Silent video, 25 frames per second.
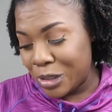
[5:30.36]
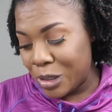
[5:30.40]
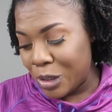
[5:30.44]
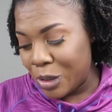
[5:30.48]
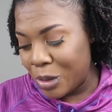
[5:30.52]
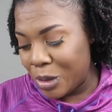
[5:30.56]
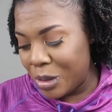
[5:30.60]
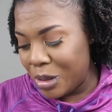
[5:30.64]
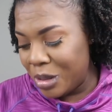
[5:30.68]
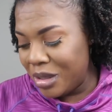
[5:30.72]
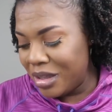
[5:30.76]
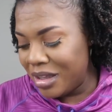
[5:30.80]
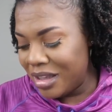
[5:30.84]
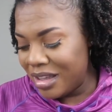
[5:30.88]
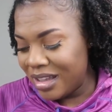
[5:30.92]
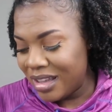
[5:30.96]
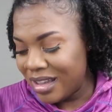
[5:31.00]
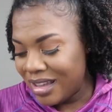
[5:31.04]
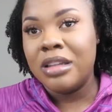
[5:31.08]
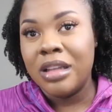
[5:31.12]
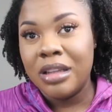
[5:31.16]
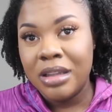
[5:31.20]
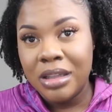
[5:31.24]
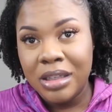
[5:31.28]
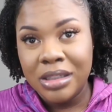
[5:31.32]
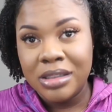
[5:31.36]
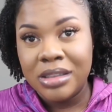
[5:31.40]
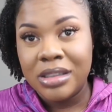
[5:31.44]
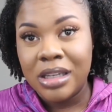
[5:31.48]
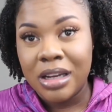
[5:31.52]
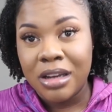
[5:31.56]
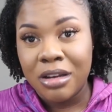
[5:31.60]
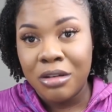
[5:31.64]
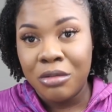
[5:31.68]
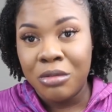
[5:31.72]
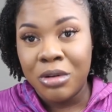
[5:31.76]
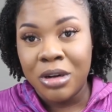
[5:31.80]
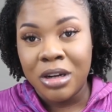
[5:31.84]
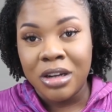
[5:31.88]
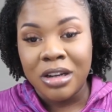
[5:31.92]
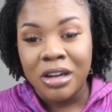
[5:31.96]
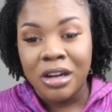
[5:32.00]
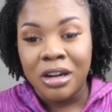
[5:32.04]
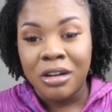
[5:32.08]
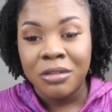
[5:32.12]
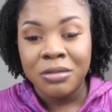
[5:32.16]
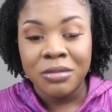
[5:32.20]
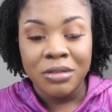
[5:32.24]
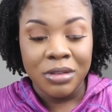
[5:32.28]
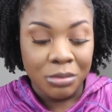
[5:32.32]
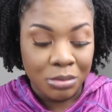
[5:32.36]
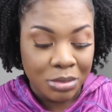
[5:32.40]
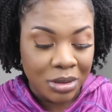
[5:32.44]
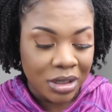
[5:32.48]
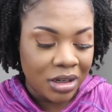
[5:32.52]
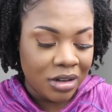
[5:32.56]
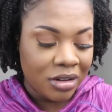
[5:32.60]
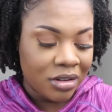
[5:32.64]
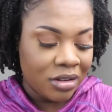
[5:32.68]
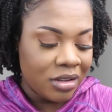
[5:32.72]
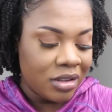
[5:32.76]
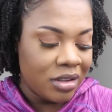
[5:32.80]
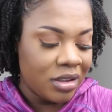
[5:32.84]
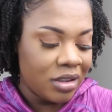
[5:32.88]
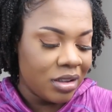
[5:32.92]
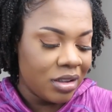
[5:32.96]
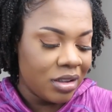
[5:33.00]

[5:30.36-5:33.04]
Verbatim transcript: So the least I can work off, the better.